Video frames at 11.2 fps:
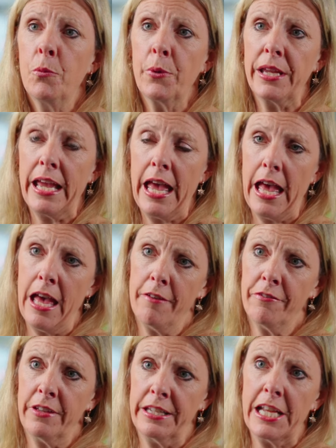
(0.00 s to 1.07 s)
We
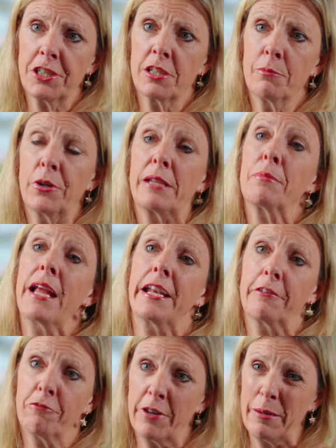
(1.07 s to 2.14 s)
have a national marine
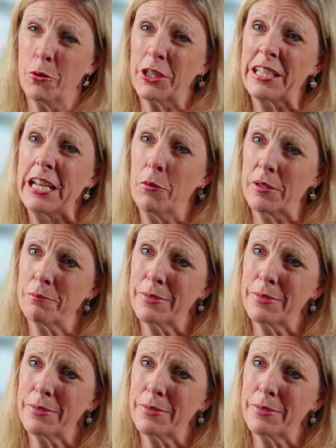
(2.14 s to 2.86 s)
planning framework now in